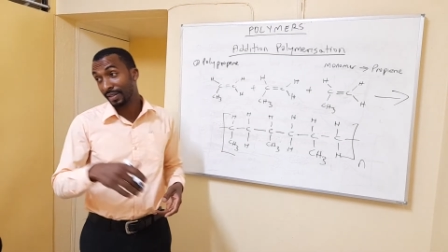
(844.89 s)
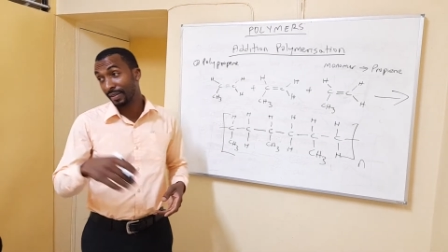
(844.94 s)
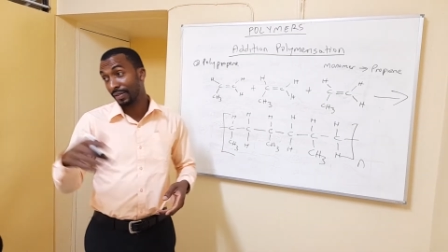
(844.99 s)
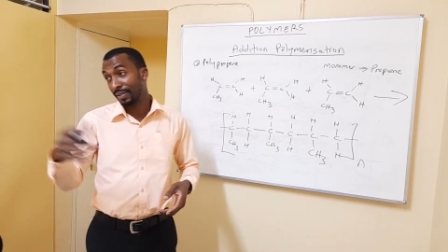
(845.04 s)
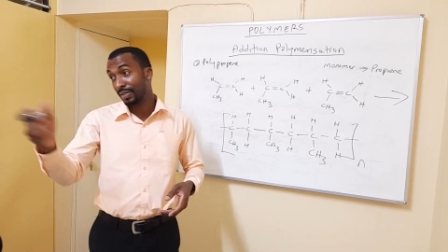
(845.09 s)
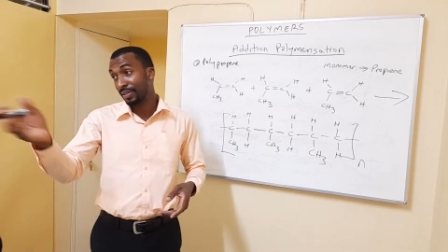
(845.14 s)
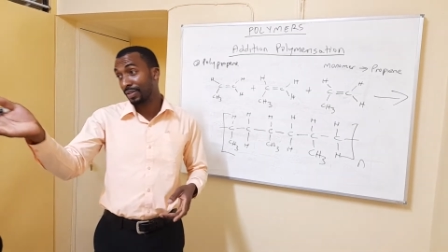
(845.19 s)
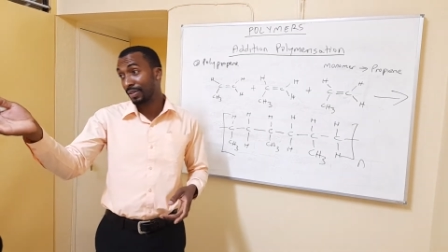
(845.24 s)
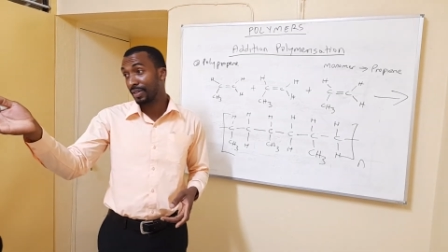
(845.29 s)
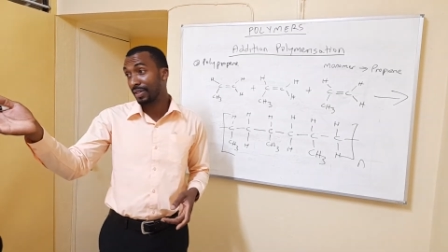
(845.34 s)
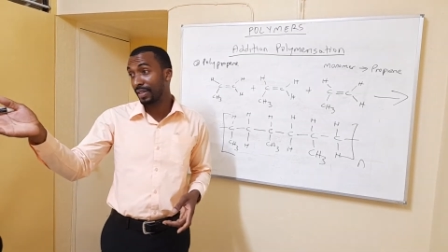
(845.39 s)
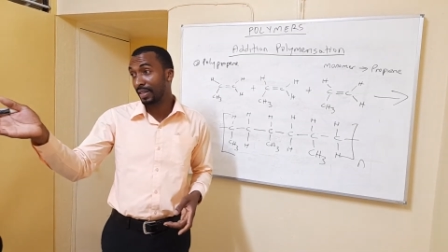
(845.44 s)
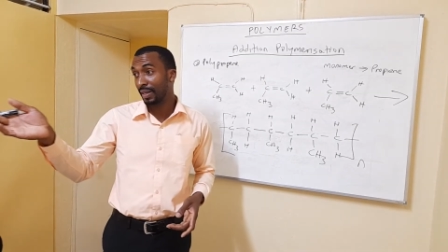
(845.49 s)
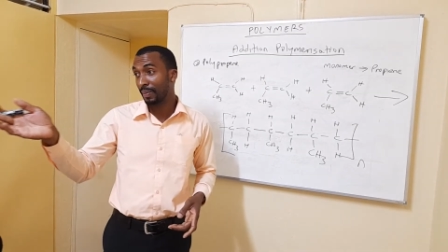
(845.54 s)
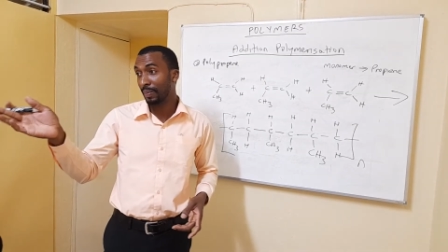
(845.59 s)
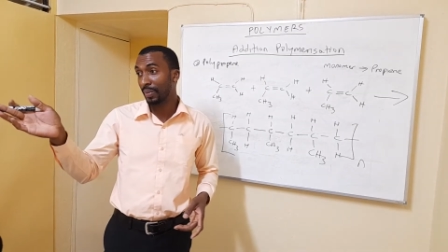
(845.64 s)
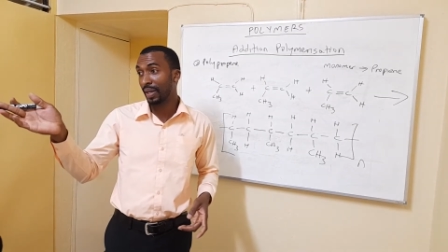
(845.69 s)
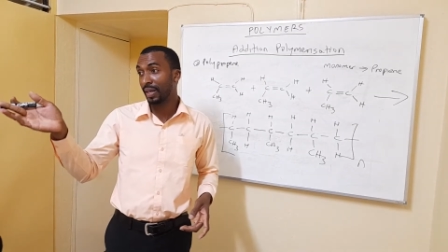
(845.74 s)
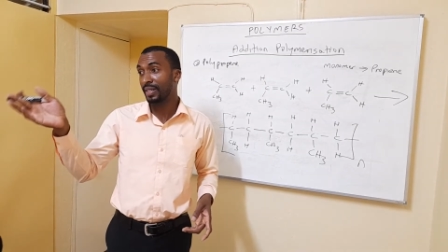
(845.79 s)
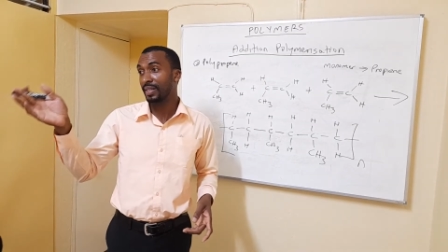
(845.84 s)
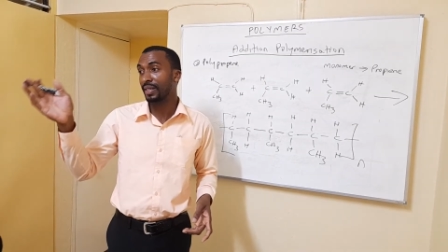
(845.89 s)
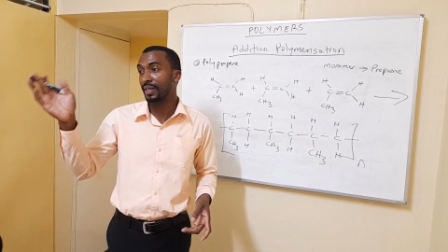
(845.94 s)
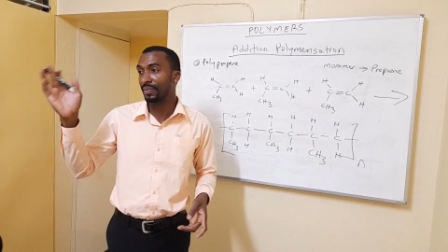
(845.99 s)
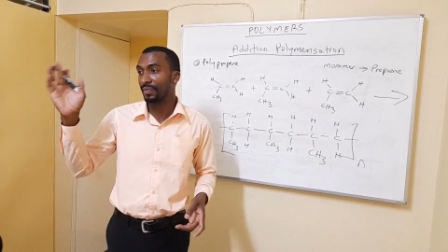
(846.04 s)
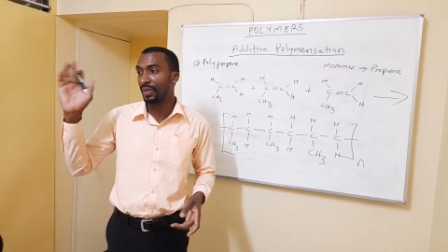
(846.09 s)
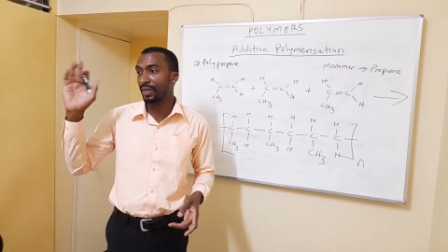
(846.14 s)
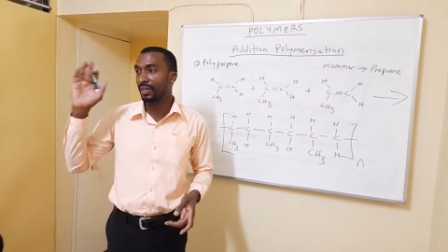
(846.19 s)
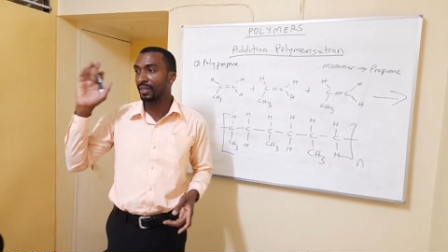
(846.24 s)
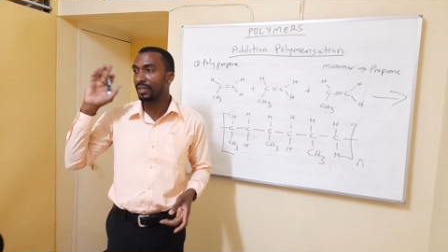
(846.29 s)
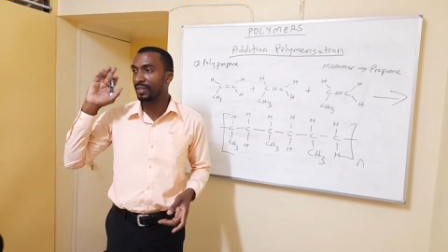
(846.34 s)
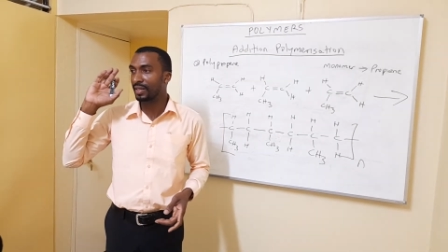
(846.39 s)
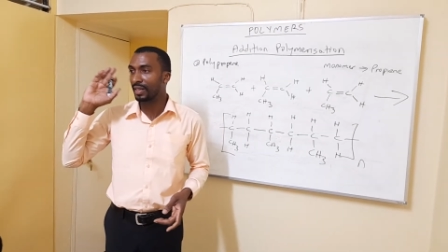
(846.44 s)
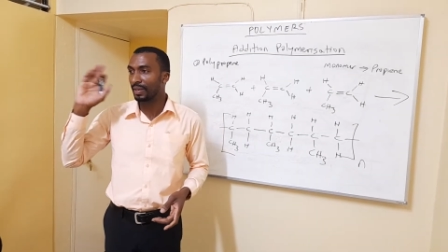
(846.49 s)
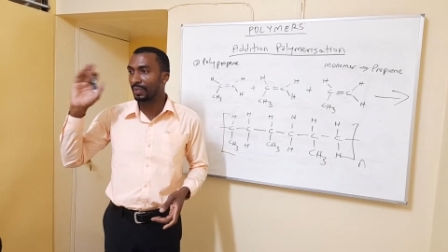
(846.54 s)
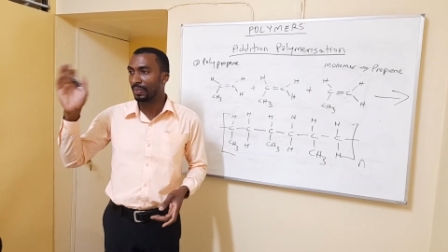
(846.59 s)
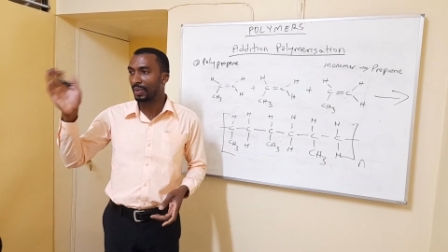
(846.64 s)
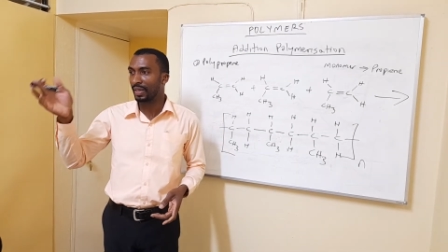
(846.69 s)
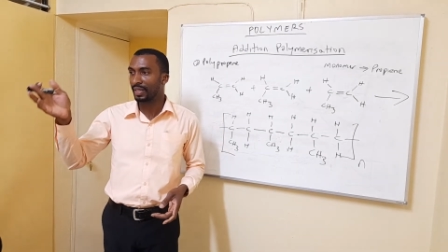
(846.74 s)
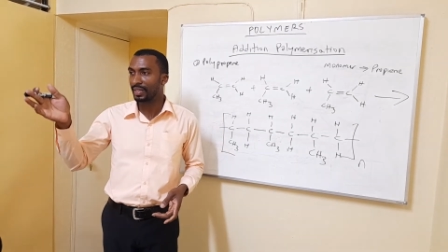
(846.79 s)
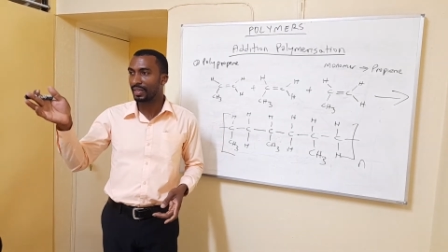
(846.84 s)
and you should see the plastic bottles and
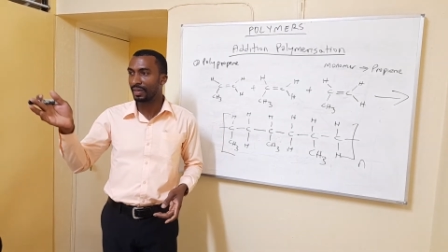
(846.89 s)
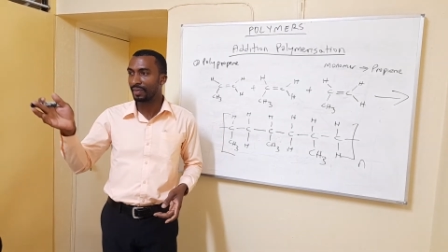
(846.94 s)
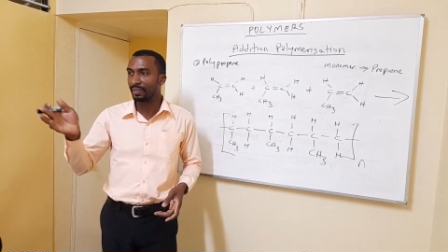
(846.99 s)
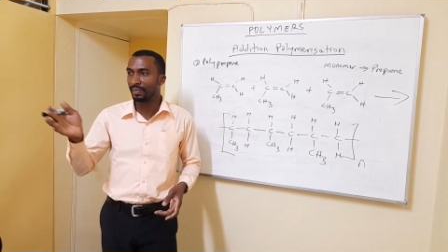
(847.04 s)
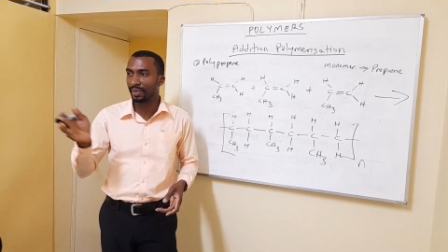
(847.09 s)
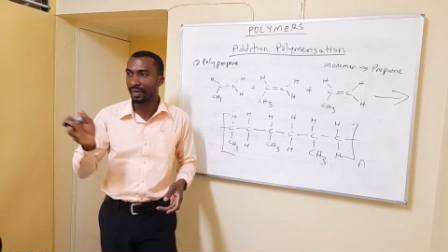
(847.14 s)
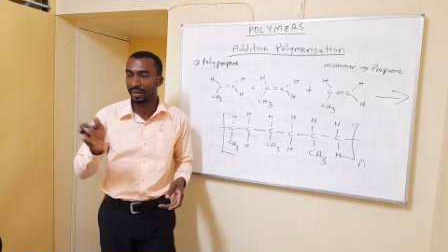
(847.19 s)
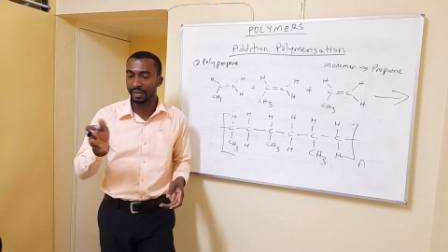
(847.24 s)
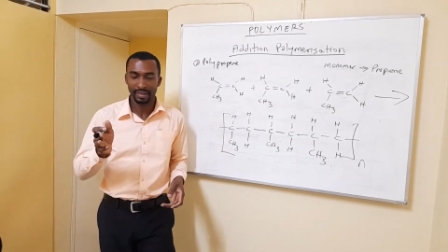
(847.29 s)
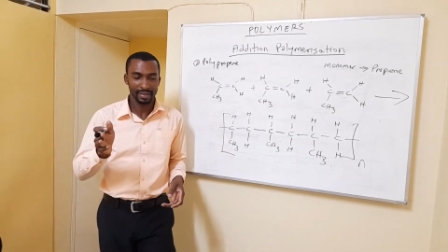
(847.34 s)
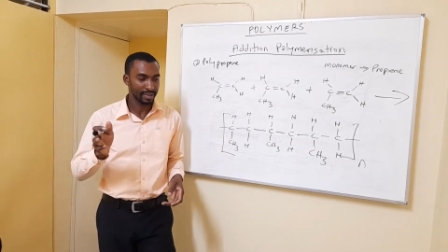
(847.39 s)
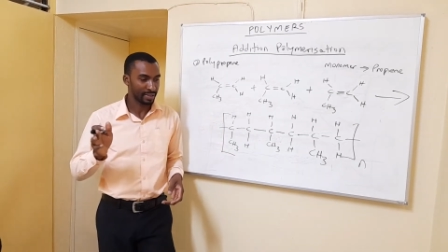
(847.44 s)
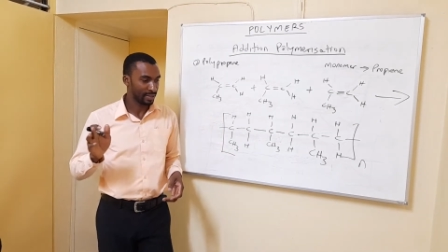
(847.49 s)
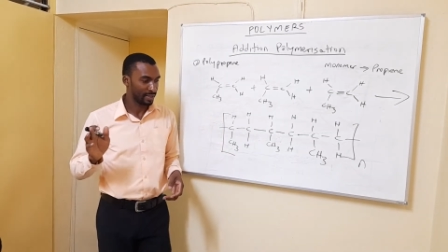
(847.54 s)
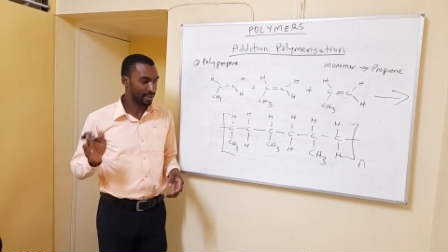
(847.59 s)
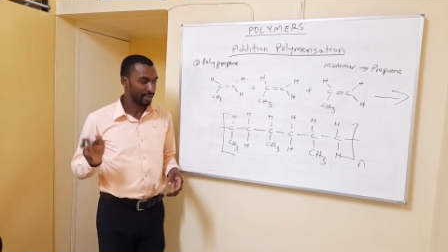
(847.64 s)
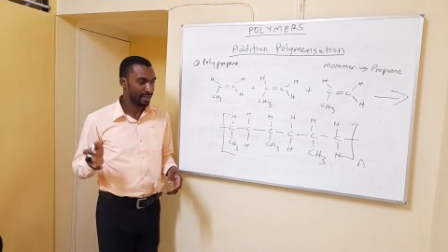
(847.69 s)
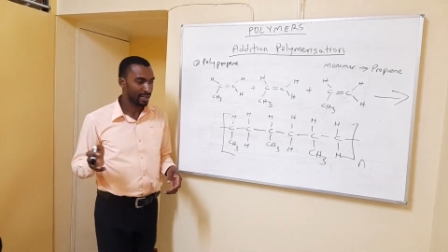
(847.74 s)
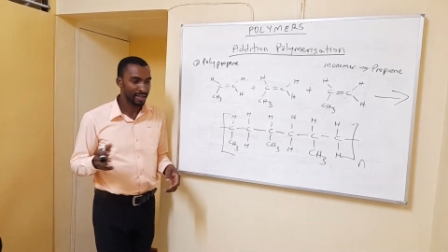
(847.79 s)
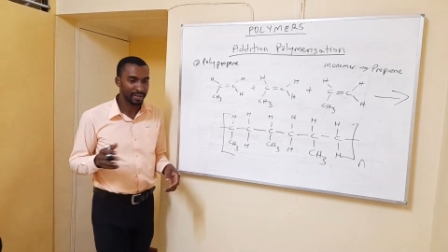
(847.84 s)
the plastic bags in the